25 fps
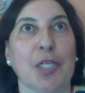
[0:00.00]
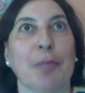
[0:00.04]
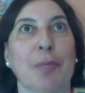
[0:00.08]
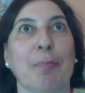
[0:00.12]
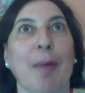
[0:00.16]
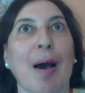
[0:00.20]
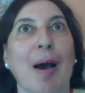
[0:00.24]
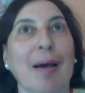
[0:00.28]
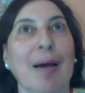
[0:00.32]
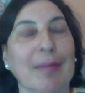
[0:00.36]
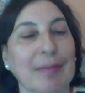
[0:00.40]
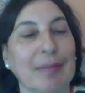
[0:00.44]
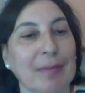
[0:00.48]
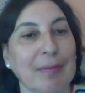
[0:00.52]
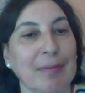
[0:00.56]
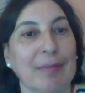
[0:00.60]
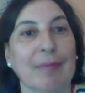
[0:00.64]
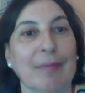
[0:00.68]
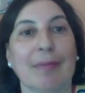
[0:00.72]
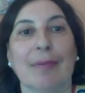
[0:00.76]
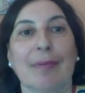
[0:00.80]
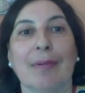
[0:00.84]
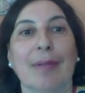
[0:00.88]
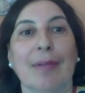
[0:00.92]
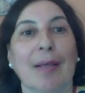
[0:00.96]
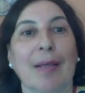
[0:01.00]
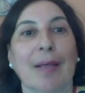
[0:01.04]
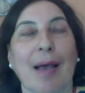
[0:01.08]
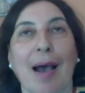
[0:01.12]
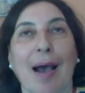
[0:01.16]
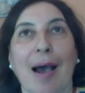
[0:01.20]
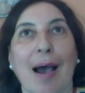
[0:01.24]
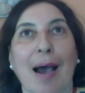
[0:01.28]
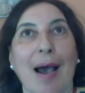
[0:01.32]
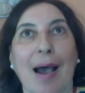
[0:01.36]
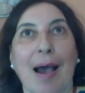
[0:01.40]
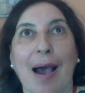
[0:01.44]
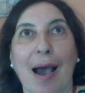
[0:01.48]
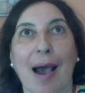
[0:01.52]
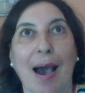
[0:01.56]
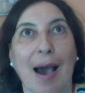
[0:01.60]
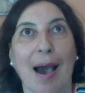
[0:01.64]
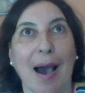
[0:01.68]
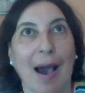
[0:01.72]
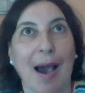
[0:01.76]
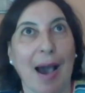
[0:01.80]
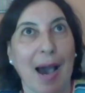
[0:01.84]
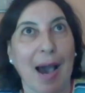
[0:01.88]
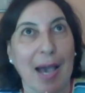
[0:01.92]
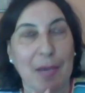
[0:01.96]
but
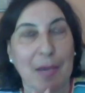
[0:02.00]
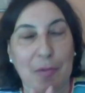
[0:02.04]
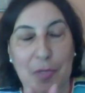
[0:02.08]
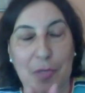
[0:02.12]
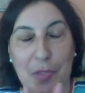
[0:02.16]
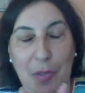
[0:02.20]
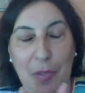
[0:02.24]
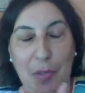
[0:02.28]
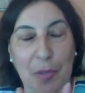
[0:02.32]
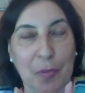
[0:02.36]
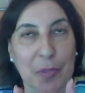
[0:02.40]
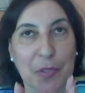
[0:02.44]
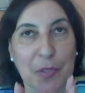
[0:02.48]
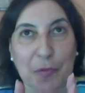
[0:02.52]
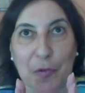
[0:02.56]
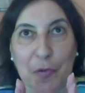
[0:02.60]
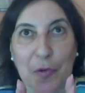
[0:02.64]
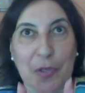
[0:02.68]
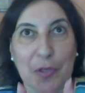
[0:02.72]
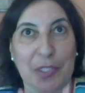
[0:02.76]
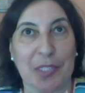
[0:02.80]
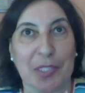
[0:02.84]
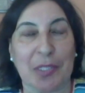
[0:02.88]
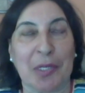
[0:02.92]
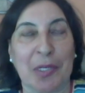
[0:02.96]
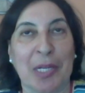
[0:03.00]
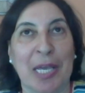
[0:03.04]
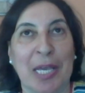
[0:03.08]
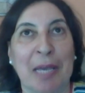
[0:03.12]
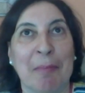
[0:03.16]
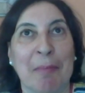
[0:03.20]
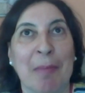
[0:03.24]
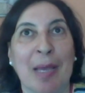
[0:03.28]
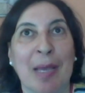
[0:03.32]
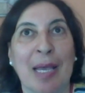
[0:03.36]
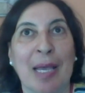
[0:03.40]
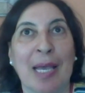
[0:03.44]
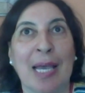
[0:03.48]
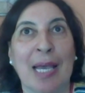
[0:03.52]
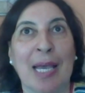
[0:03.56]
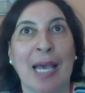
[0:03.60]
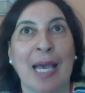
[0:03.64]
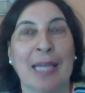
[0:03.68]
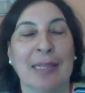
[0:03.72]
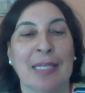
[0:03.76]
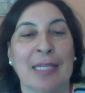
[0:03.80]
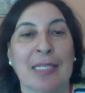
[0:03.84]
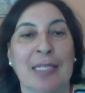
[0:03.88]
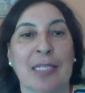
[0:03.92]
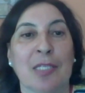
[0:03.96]
I was always focused on him,
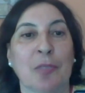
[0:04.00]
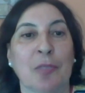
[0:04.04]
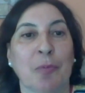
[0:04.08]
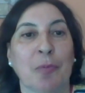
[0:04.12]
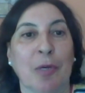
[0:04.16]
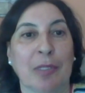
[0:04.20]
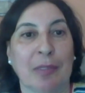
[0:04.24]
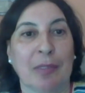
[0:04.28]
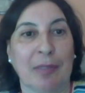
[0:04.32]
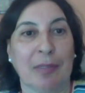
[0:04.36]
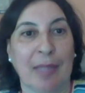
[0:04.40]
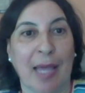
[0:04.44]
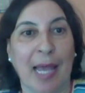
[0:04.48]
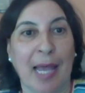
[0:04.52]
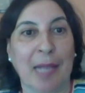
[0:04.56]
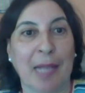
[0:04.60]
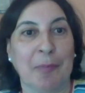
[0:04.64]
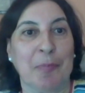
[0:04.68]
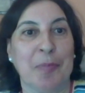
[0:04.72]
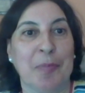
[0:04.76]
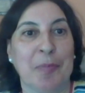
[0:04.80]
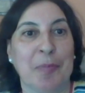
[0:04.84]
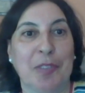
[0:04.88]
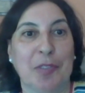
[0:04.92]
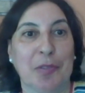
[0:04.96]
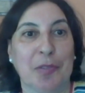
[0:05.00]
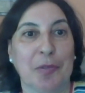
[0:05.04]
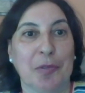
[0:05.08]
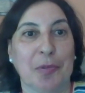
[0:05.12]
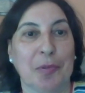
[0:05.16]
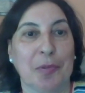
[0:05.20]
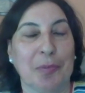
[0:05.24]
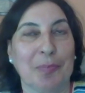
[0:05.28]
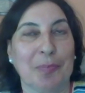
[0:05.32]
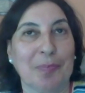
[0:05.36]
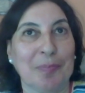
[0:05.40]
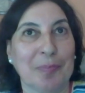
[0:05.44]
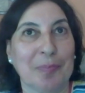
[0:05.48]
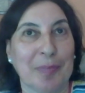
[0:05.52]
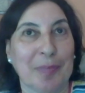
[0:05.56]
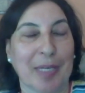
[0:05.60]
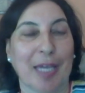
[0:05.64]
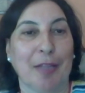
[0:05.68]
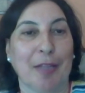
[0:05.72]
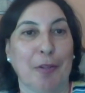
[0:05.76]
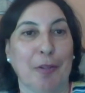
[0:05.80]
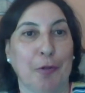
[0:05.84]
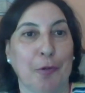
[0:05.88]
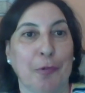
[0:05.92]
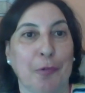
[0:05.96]
and this is what helped me to get
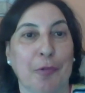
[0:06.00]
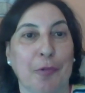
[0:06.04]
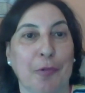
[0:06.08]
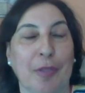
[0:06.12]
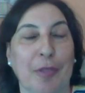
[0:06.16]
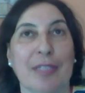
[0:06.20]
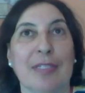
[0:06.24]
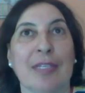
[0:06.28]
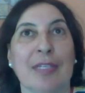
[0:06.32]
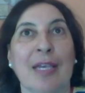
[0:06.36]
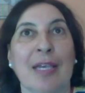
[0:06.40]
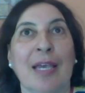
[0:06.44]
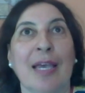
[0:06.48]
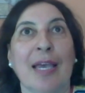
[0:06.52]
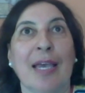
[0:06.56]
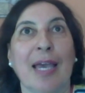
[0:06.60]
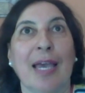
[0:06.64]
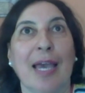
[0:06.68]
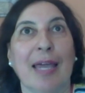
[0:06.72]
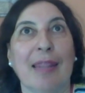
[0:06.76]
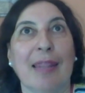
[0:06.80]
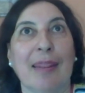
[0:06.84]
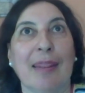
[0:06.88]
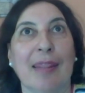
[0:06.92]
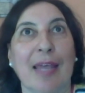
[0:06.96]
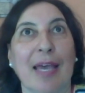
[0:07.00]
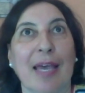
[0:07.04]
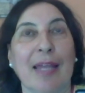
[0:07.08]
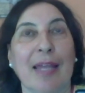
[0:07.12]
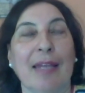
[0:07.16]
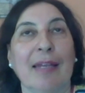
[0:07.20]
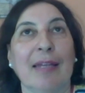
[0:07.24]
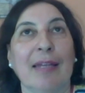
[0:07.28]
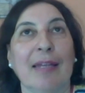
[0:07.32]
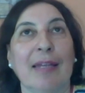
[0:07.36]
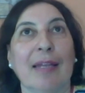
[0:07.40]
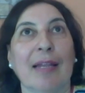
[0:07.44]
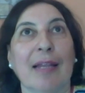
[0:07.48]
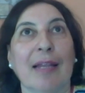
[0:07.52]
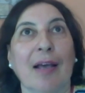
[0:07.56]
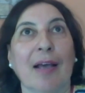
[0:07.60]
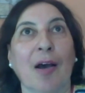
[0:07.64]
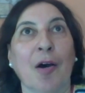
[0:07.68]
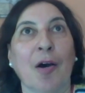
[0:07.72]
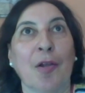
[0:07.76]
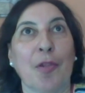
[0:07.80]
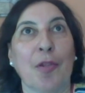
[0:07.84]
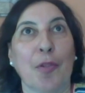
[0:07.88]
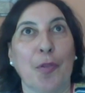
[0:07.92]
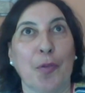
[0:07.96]
through this. And then
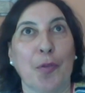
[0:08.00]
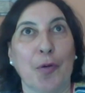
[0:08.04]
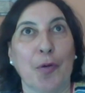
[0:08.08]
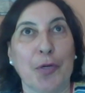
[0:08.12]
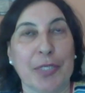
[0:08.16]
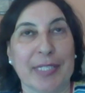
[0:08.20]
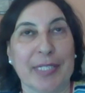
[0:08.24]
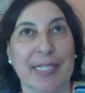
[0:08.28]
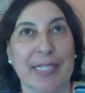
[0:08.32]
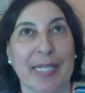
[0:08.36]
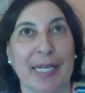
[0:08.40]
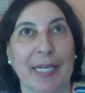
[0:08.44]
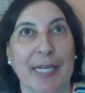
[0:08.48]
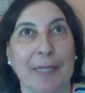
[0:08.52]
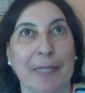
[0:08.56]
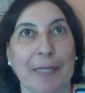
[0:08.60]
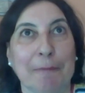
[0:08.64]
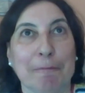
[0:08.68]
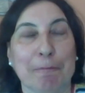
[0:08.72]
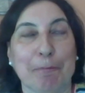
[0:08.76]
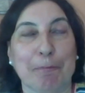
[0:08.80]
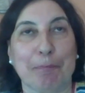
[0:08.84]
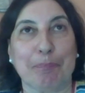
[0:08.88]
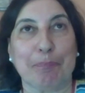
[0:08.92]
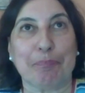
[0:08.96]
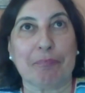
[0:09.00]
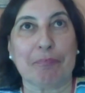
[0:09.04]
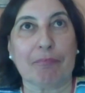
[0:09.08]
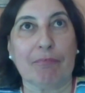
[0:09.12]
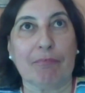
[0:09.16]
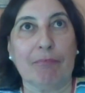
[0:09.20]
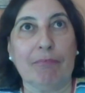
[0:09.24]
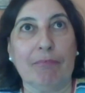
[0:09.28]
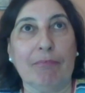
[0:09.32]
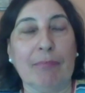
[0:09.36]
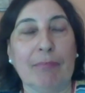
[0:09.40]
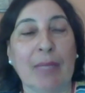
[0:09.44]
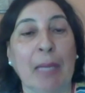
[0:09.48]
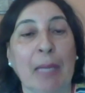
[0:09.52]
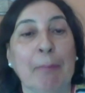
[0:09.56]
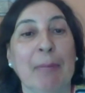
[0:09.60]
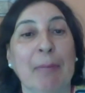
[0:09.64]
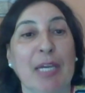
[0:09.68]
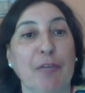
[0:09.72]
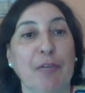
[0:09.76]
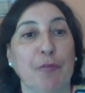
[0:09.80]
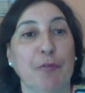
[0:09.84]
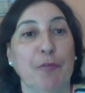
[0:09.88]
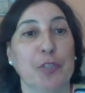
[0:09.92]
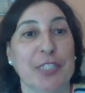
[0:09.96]
on Thursday,
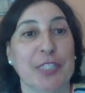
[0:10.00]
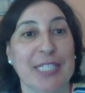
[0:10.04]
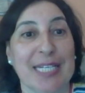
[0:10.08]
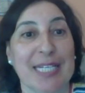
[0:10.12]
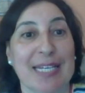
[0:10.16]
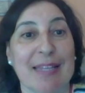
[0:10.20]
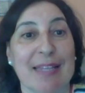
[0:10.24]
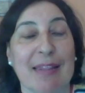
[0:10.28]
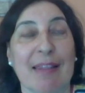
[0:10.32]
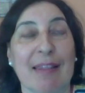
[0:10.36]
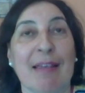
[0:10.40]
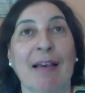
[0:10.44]
May 14th,